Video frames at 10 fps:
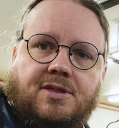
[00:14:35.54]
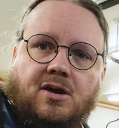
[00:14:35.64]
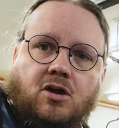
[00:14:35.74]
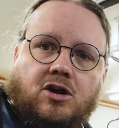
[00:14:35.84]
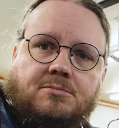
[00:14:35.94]
the
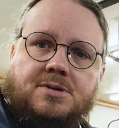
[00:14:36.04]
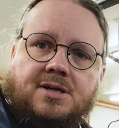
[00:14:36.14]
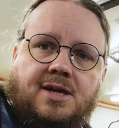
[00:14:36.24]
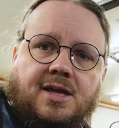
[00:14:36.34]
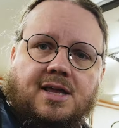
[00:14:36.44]
arm
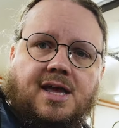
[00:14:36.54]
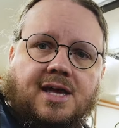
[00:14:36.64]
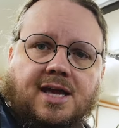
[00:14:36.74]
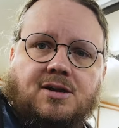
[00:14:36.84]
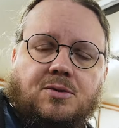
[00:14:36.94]

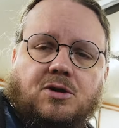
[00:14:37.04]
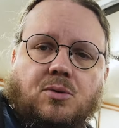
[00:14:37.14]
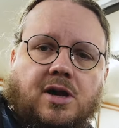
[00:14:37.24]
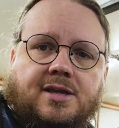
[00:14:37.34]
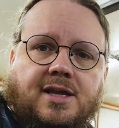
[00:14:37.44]
and get it where you
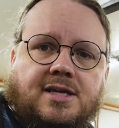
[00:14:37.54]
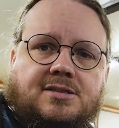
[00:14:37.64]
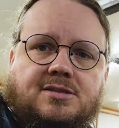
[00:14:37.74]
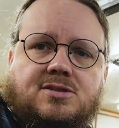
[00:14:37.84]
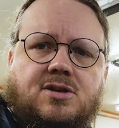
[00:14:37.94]
want. And
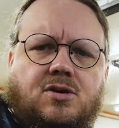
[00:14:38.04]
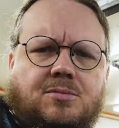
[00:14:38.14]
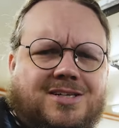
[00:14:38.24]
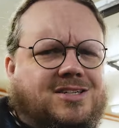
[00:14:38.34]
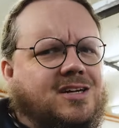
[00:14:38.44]
it's so
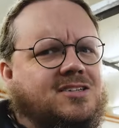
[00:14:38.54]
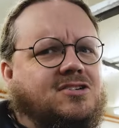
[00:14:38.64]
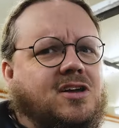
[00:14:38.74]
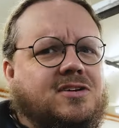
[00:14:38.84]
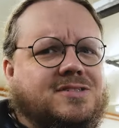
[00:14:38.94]
much
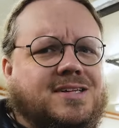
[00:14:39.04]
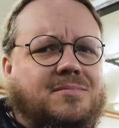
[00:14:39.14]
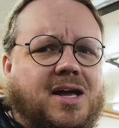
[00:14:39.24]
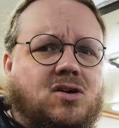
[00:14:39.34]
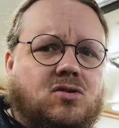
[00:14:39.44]
nicer to use than
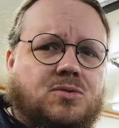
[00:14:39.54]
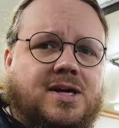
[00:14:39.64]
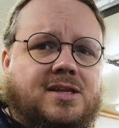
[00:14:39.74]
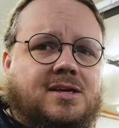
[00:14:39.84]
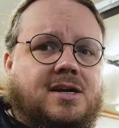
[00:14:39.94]
my old
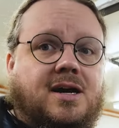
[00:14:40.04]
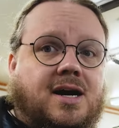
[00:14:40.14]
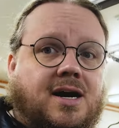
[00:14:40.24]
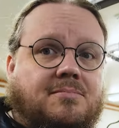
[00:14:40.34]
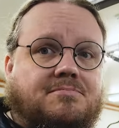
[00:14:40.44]
one.
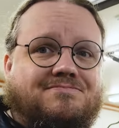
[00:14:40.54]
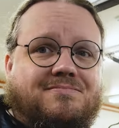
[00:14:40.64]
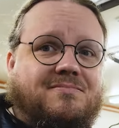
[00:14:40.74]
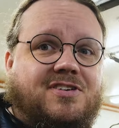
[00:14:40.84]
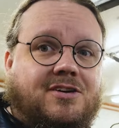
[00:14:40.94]
Um,
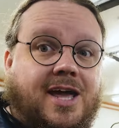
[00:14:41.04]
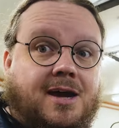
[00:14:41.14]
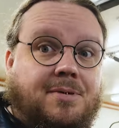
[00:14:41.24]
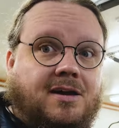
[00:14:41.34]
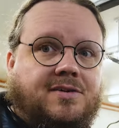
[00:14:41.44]
very
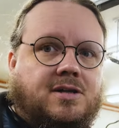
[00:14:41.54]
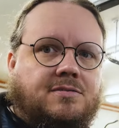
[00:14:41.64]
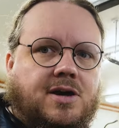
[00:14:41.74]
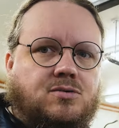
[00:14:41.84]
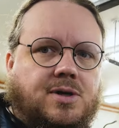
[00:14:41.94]
happy I
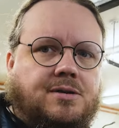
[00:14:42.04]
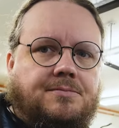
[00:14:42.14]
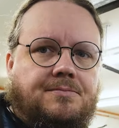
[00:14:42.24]
finally found one.